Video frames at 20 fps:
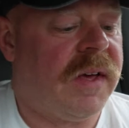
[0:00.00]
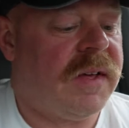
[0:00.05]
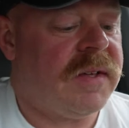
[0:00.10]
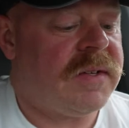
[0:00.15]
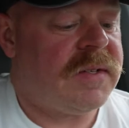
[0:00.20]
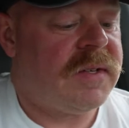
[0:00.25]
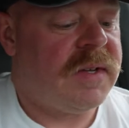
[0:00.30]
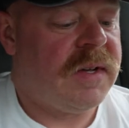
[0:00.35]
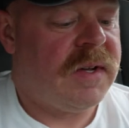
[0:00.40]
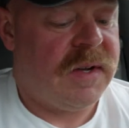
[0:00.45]

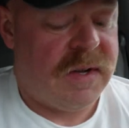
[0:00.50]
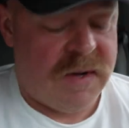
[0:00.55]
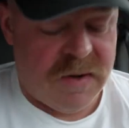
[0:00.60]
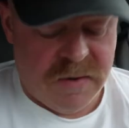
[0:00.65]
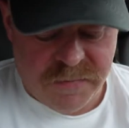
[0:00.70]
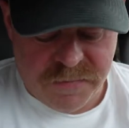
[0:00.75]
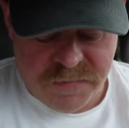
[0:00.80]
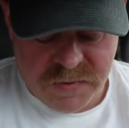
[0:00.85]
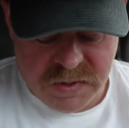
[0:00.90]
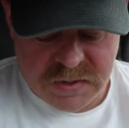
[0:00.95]
is.
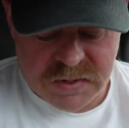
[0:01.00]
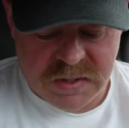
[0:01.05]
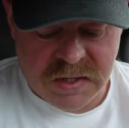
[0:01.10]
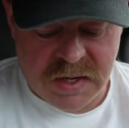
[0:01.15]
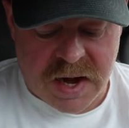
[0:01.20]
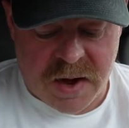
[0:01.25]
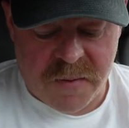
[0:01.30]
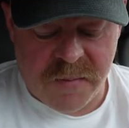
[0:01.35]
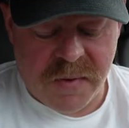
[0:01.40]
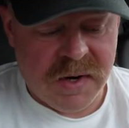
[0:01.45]
Let's see,
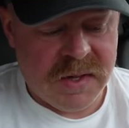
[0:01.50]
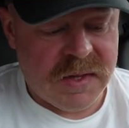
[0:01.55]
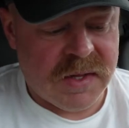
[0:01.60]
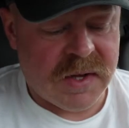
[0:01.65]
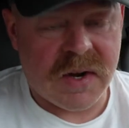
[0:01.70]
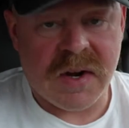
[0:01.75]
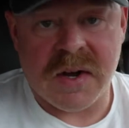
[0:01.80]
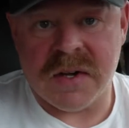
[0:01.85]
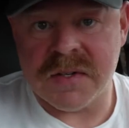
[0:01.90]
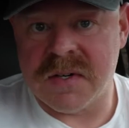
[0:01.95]
I wanted the
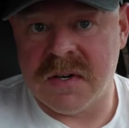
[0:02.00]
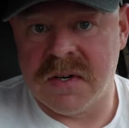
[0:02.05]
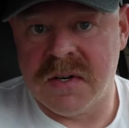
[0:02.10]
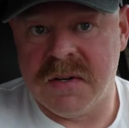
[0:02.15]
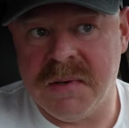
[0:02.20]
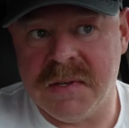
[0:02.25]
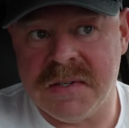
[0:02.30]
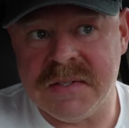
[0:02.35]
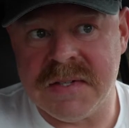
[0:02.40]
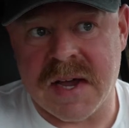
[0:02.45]
custard to
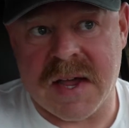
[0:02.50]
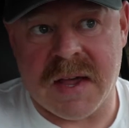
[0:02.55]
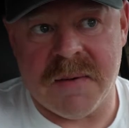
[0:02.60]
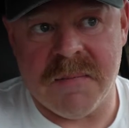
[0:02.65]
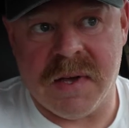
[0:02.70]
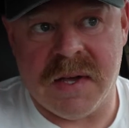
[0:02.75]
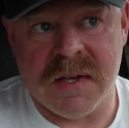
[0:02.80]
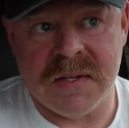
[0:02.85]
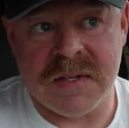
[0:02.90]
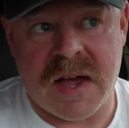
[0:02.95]
be second
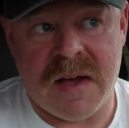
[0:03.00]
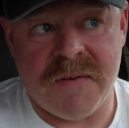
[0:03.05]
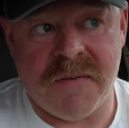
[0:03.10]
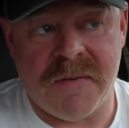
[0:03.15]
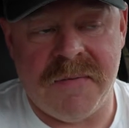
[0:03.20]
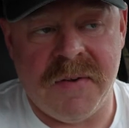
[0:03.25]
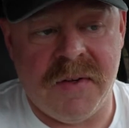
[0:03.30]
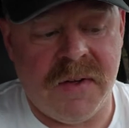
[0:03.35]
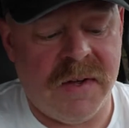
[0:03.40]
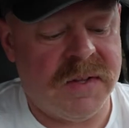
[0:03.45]
because I have a
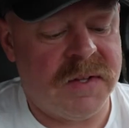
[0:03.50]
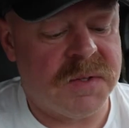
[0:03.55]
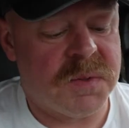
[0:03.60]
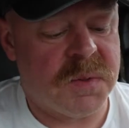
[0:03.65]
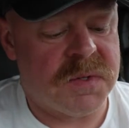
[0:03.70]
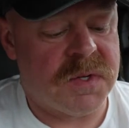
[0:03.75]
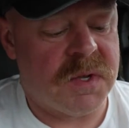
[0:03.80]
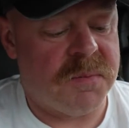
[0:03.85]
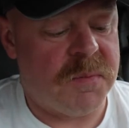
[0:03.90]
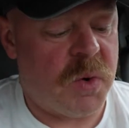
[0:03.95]
feeling this
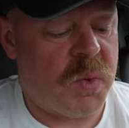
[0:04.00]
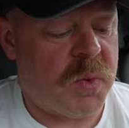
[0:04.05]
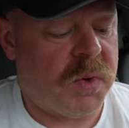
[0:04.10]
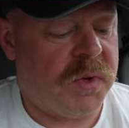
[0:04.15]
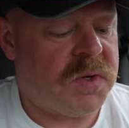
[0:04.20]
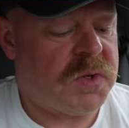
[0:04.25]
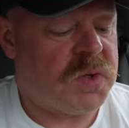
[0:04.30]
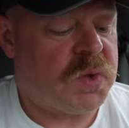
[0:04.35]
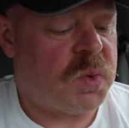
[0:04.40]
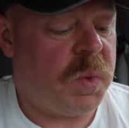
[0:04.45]
one's going to be
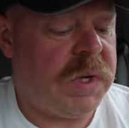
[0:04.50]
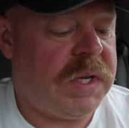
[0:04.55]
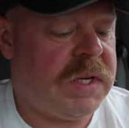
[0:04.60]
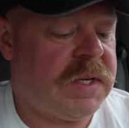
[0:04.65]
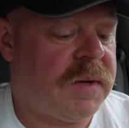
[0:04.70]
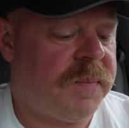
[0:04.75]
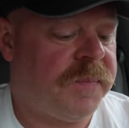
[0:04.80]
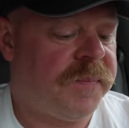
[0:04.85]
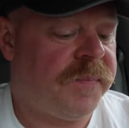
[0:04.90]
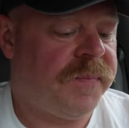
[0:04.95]
really
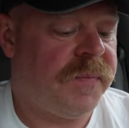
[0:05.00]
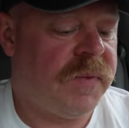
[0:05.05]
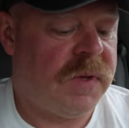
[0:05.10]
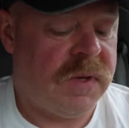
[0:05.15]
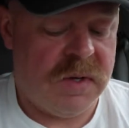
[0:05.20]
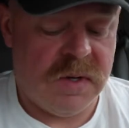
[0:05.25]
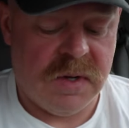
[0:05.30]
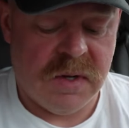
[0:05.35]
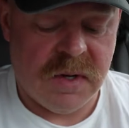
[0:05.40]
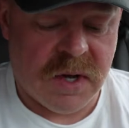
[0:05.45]
sweet.
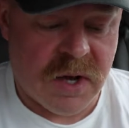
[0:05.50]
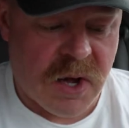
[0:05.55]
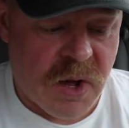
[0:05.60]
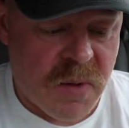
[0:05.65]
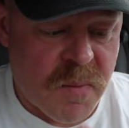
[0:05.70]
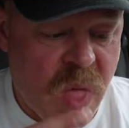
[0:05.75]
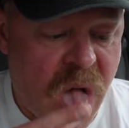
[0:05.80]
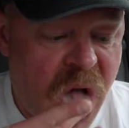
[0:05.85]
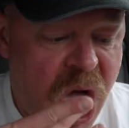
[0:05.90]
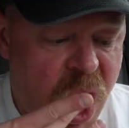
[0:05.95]

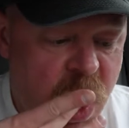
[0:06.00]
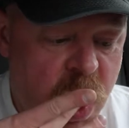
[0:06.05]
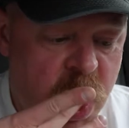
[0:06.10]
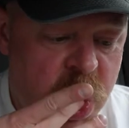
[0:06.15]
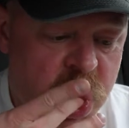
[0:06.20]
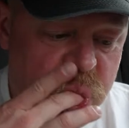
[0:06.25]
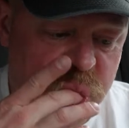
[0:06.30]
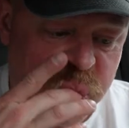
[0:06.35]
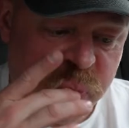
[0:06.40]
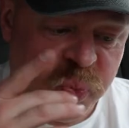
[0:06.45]
Um,
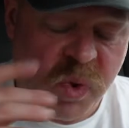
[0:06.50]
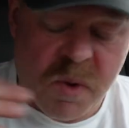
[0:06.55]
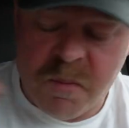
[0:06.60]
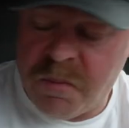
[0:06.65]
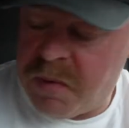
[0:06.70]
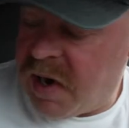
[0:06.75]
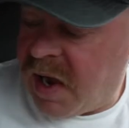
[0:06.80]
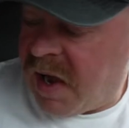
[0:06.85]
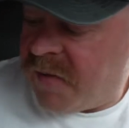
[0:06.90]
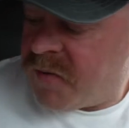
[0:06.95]

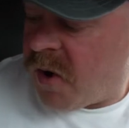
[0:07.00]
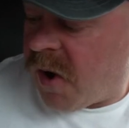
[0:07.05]
but I have